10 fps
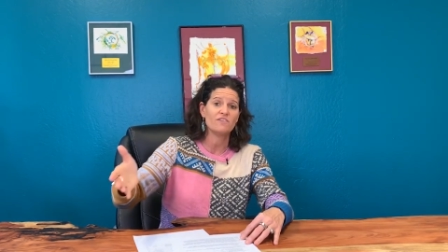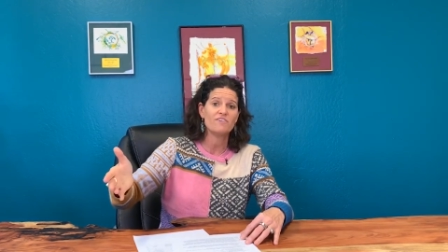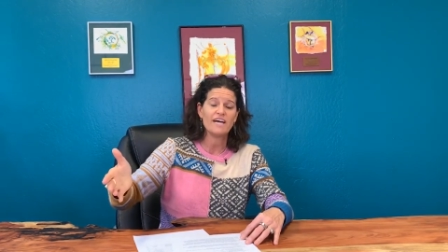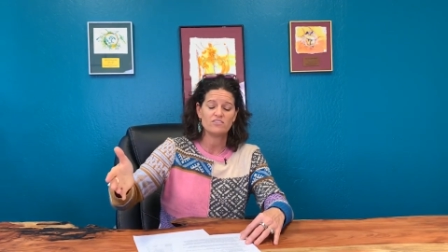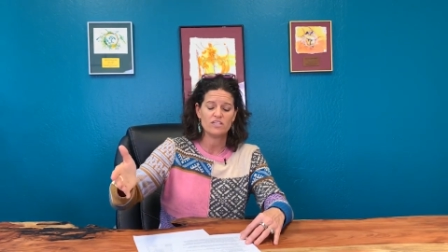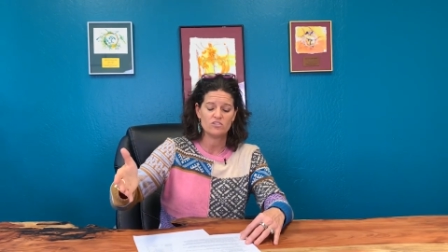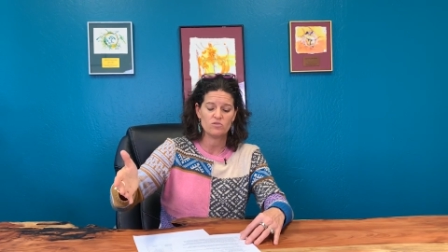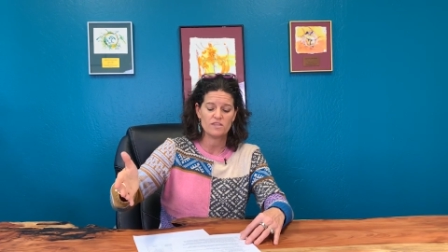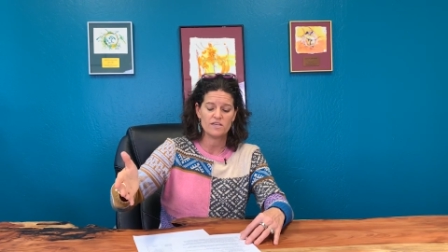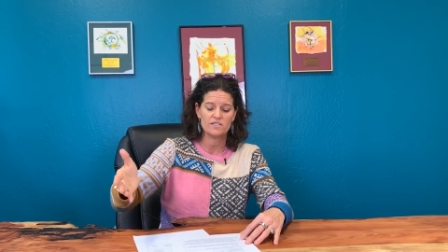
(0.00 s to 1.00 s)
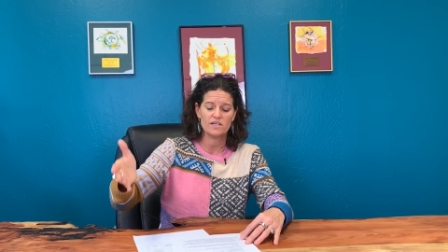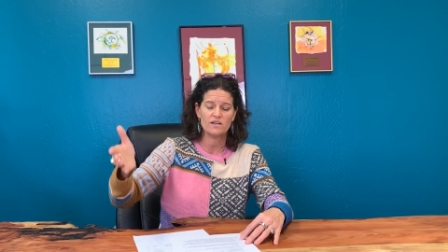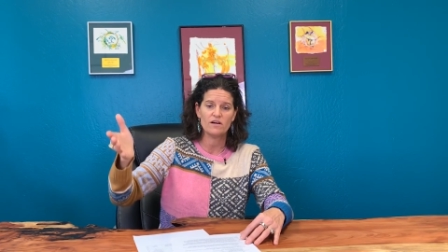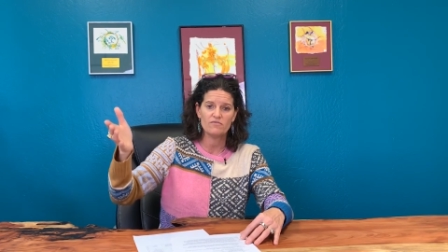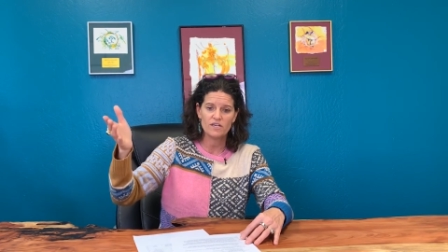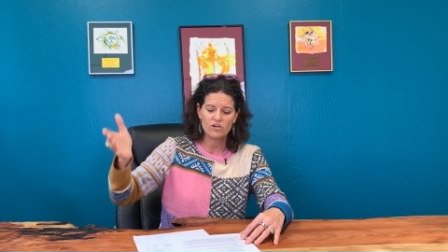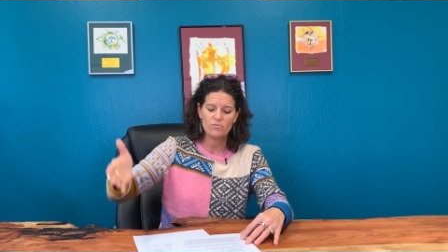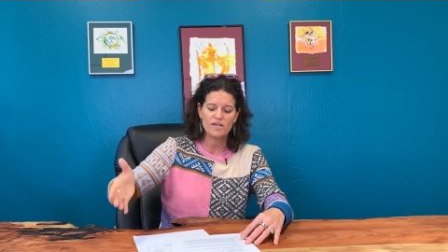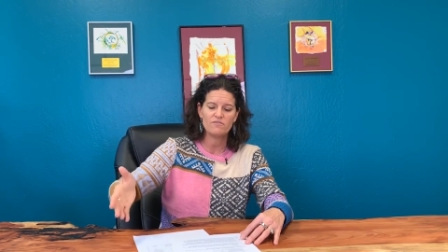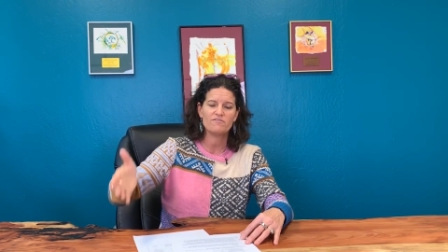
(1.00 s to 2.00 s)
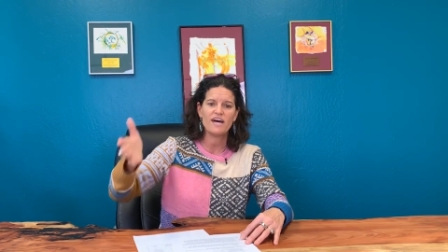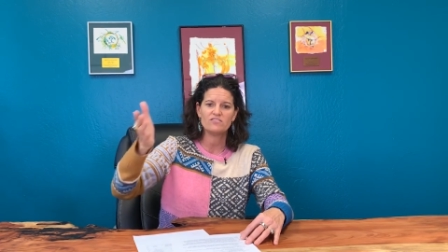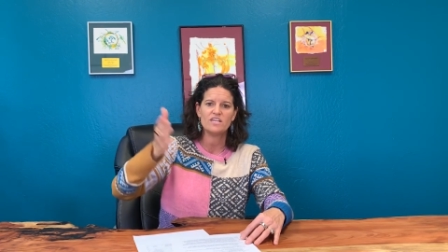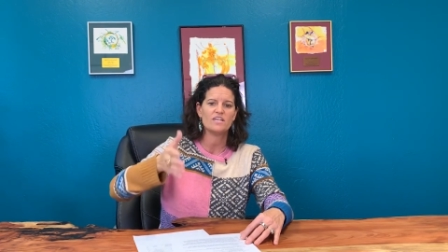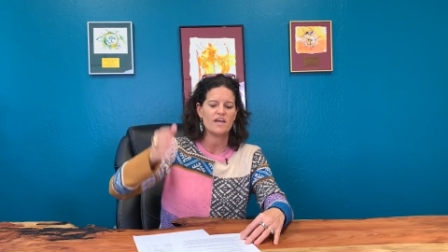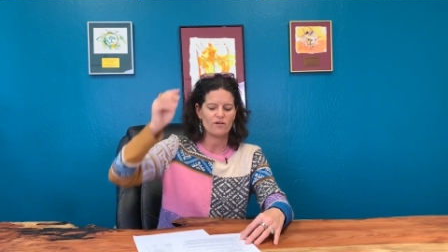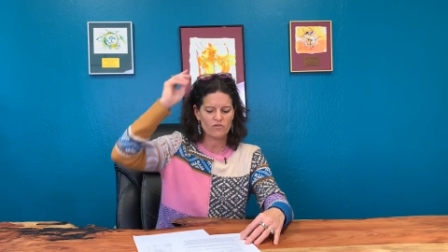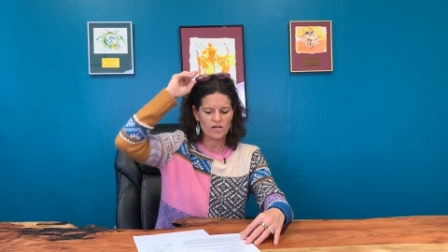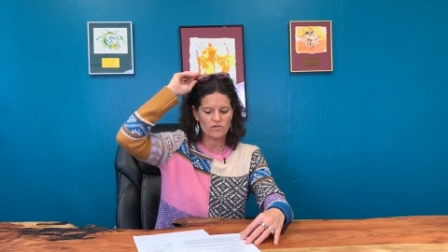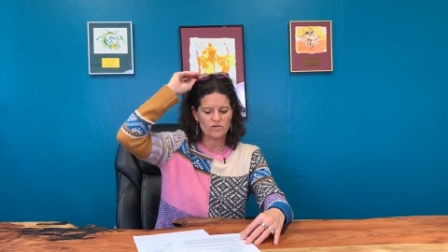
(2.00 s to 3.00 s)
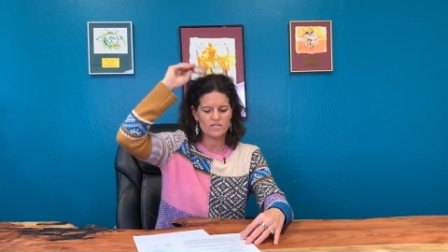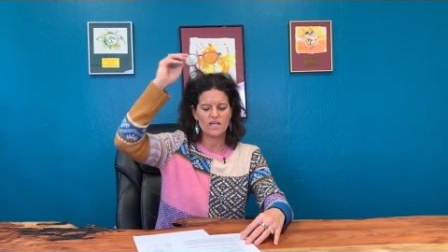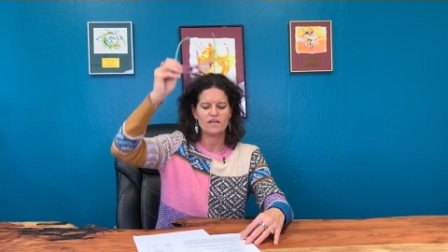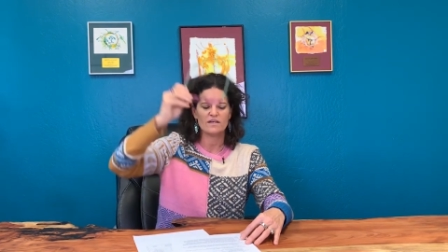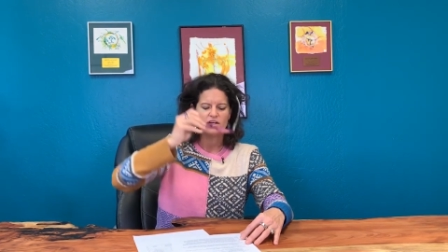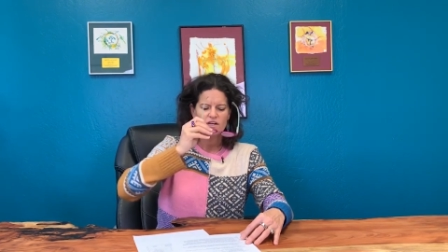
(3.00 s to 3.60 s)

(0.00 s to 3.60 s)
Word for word: fasting, is what they did, of intermittent fasting every other day.